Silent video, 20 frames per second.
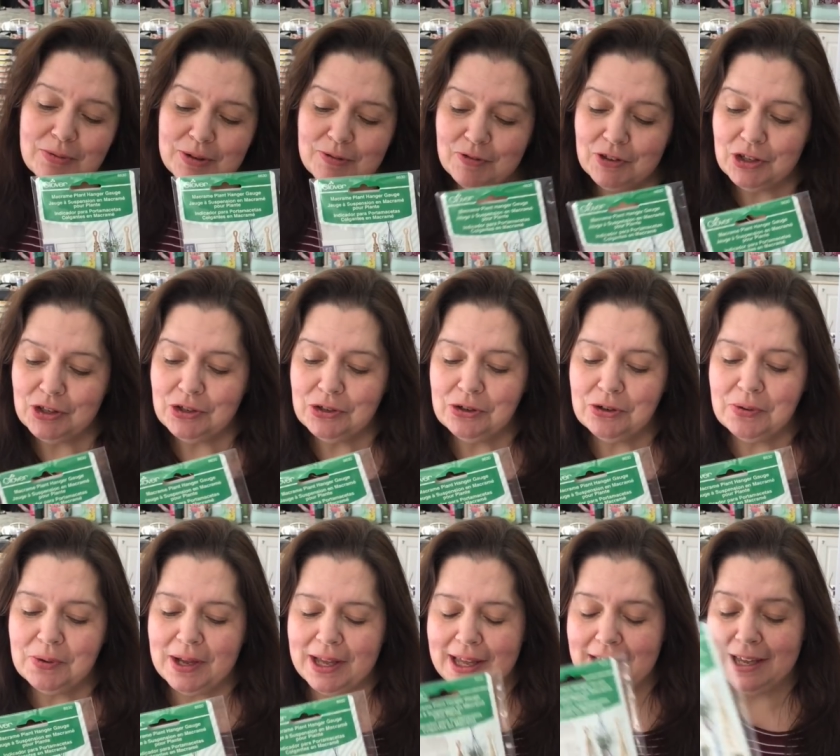review,
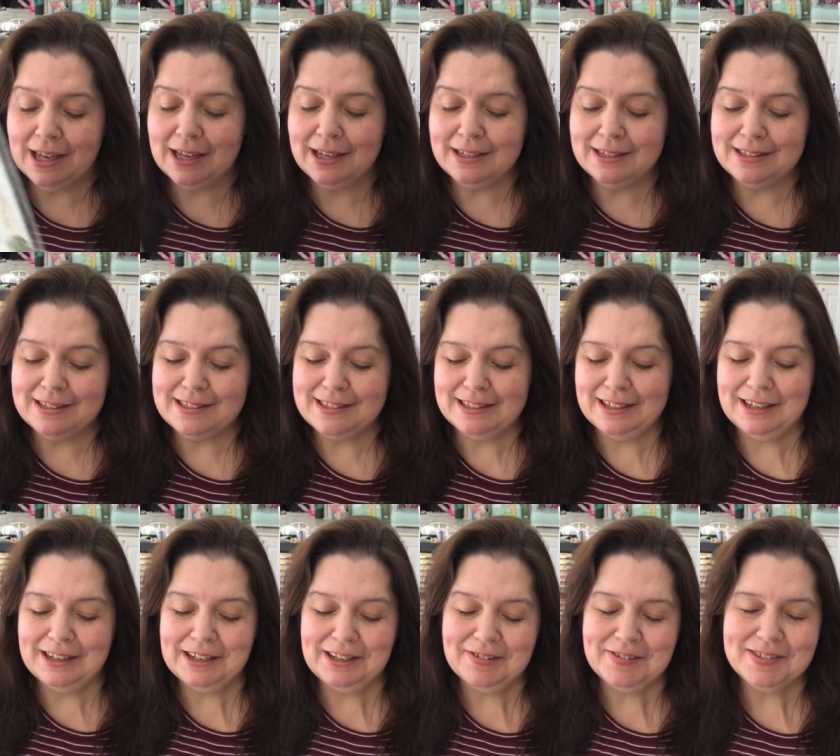and
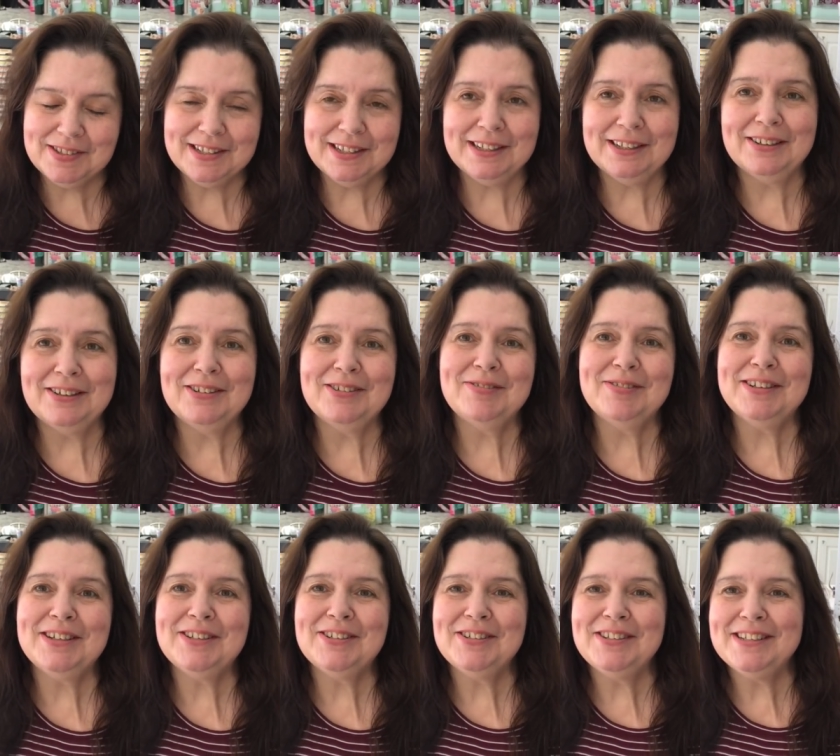I was like, oh
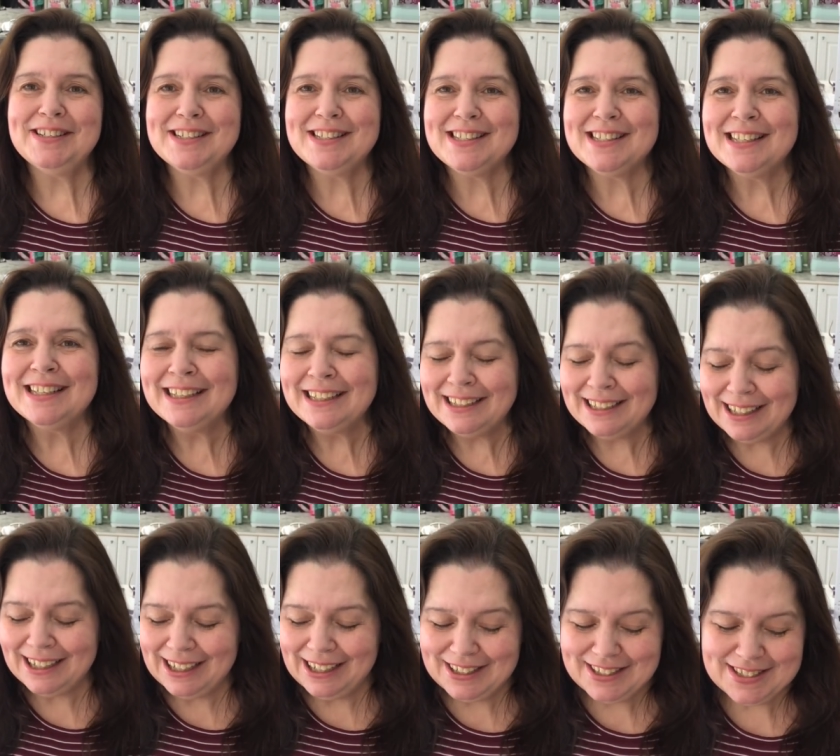my goodness.
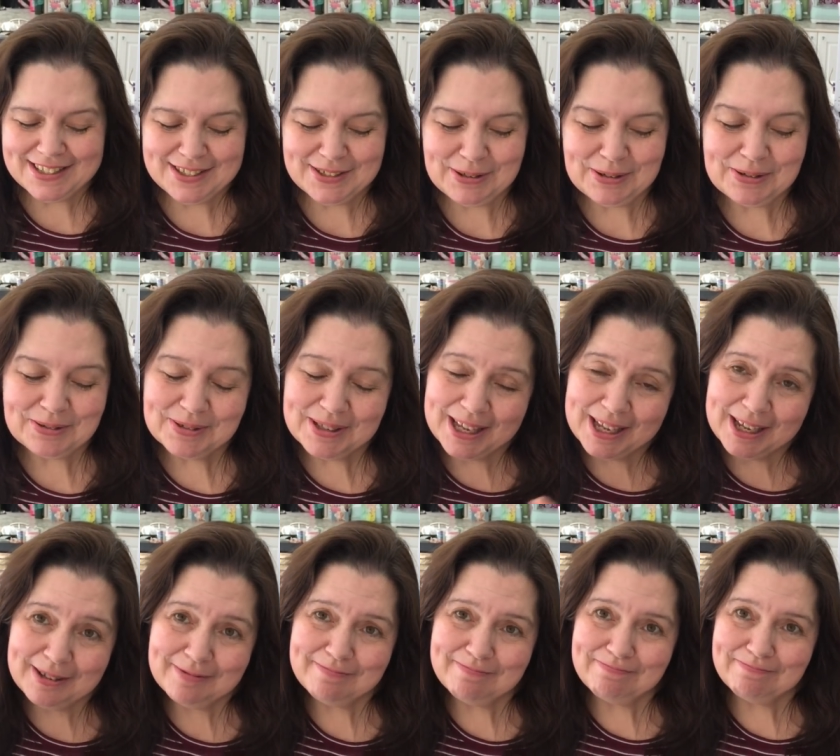So yeah,
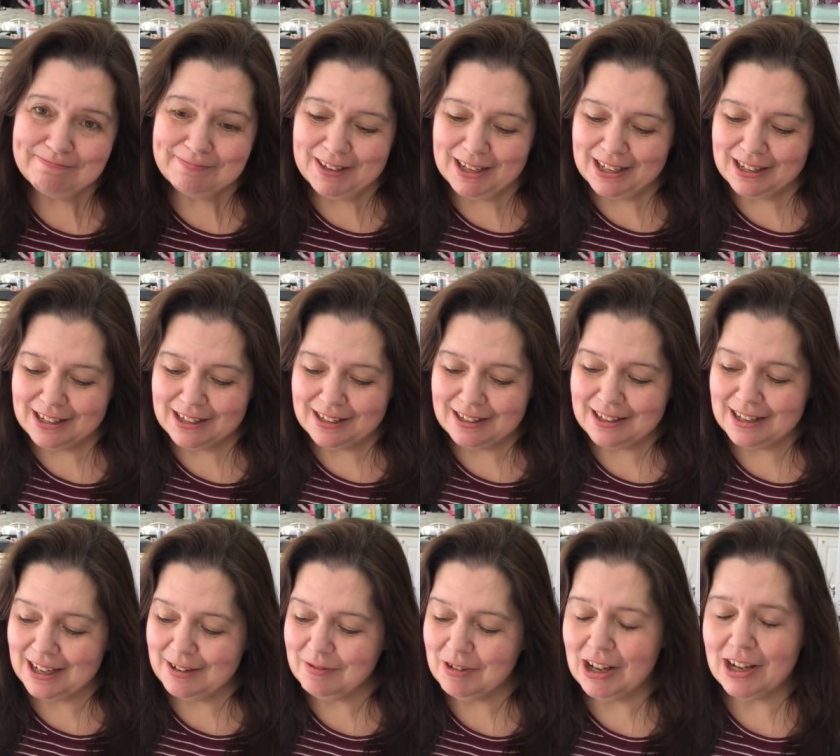
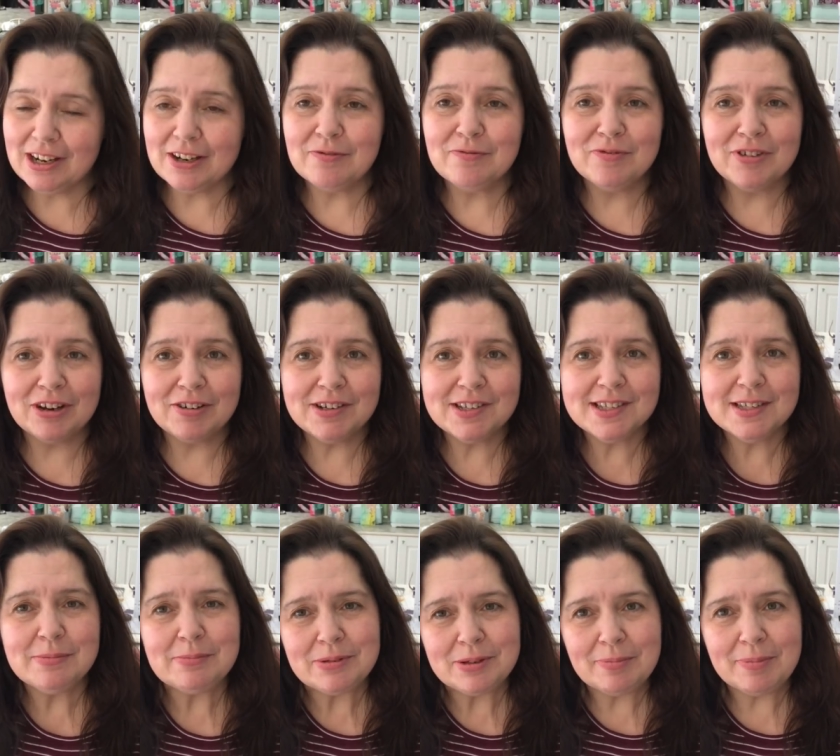I've got a very
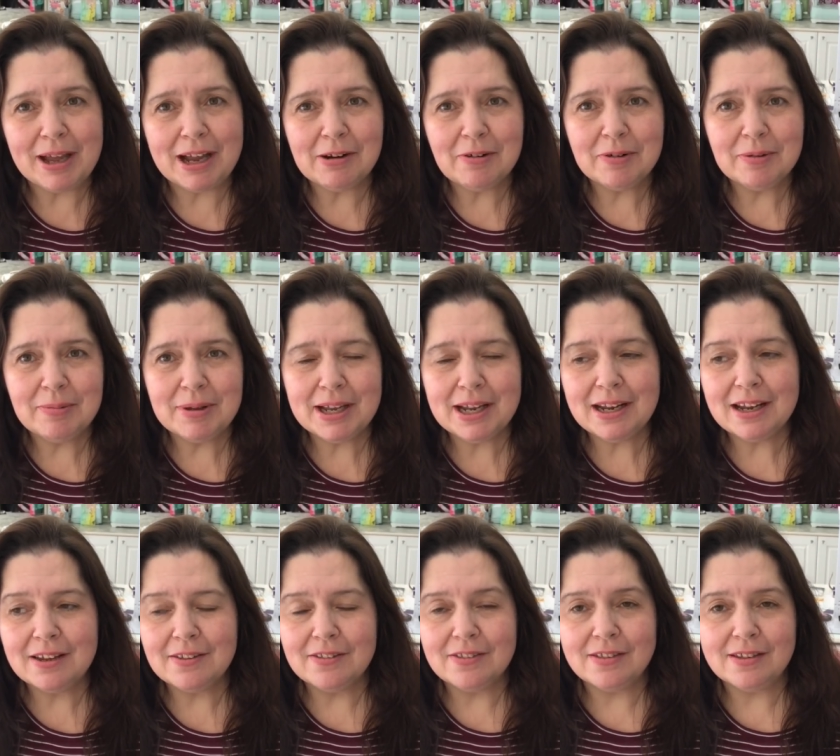simple
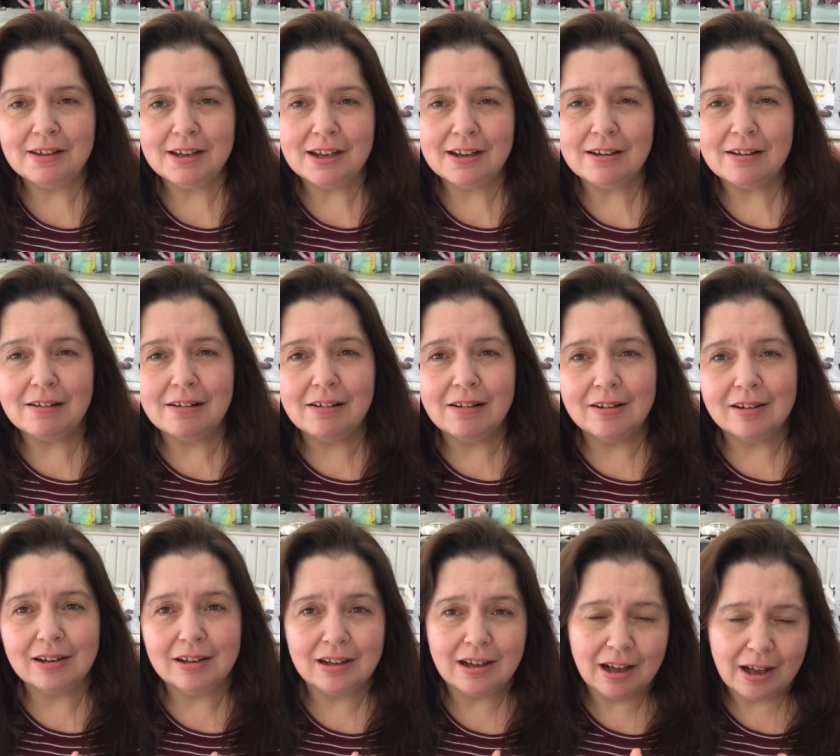macrame thing
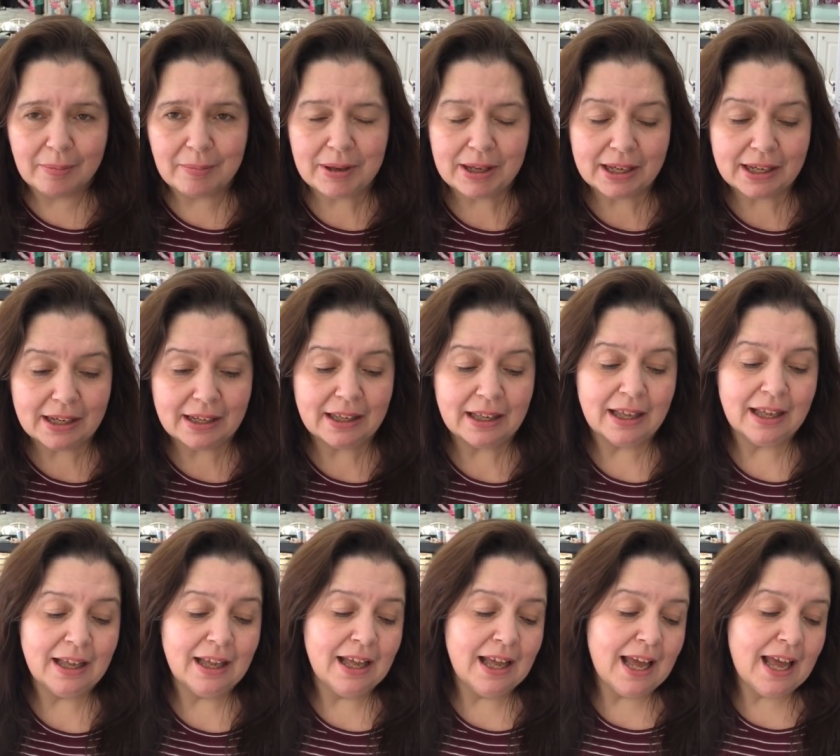coming,
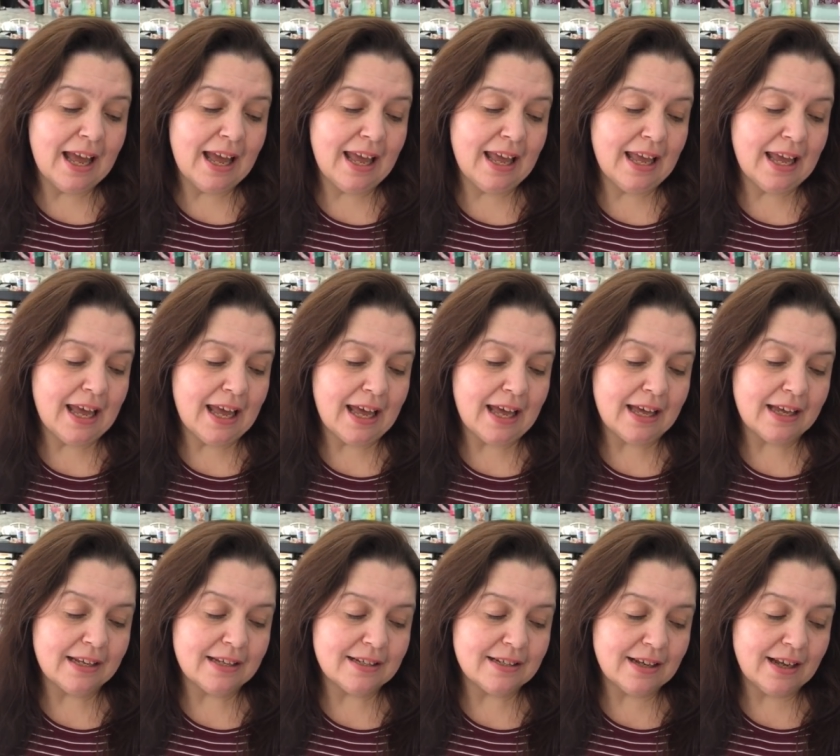
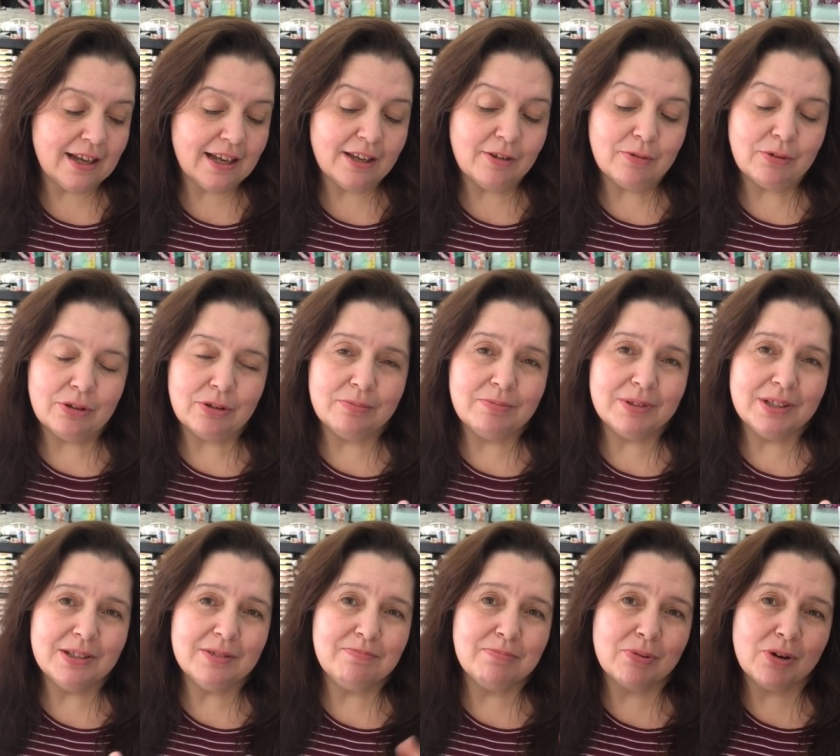and I will
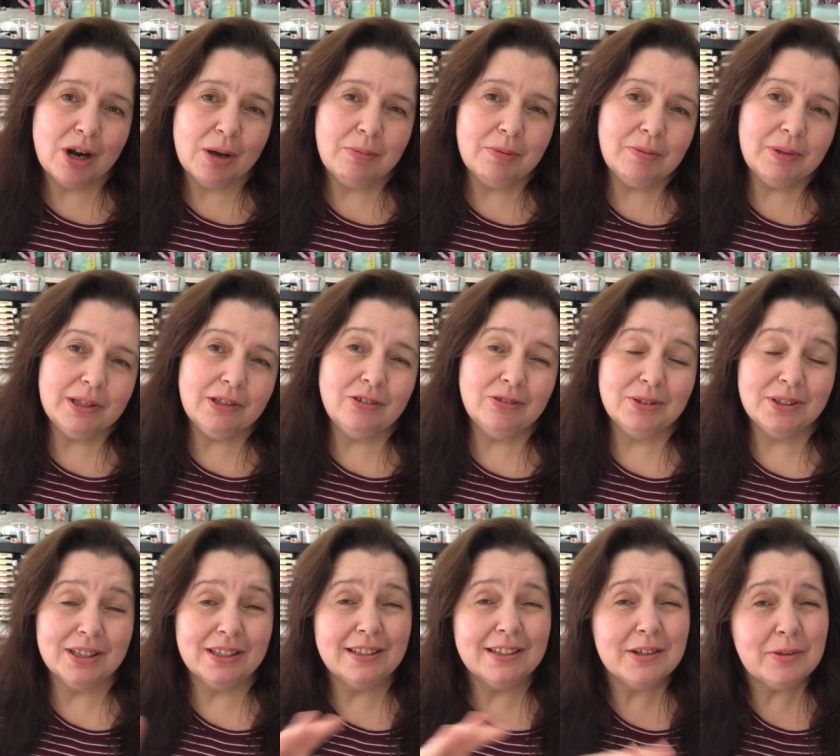be probably
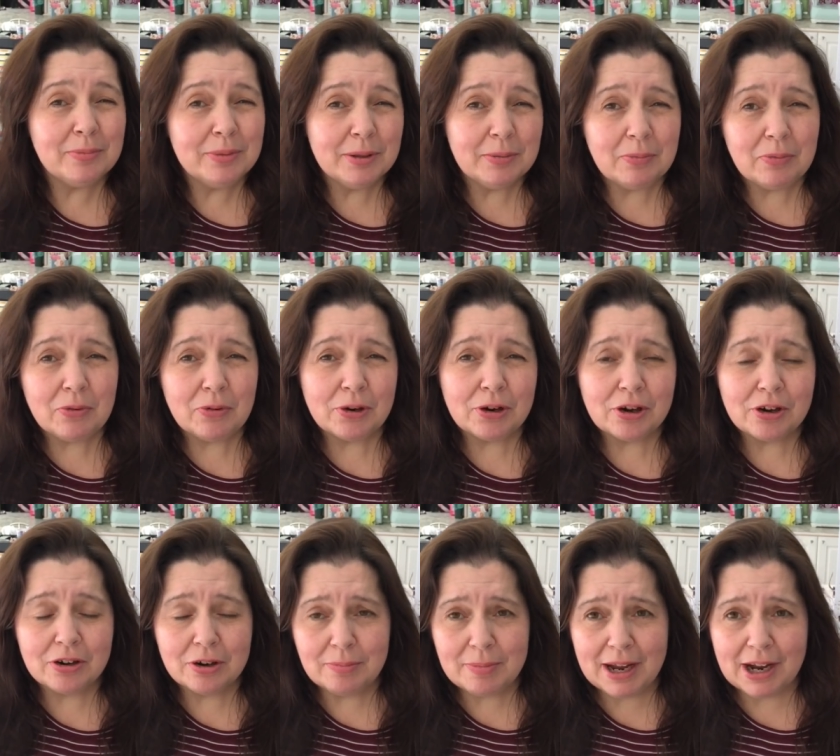doing a little bit
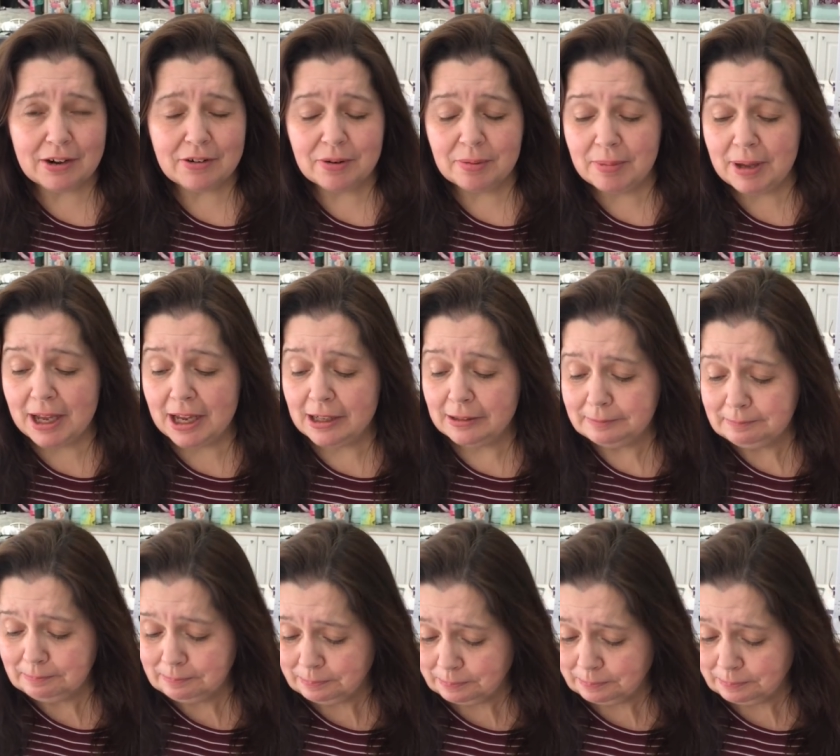more macrame.